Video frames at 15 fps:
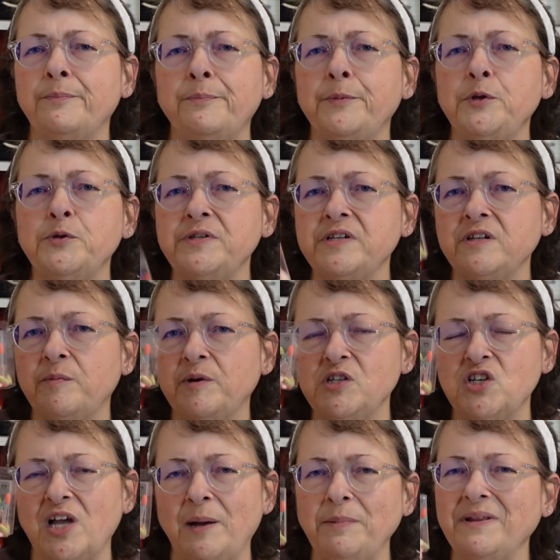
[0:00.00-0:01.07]
using
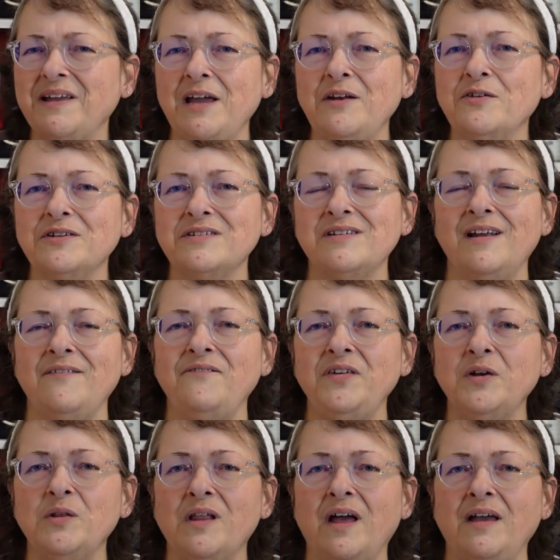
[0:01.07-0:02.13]
sponge applicators and I
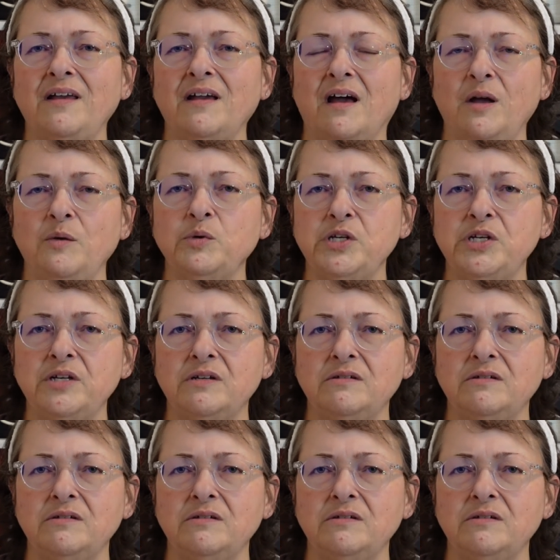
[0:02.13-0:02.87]
feel like I would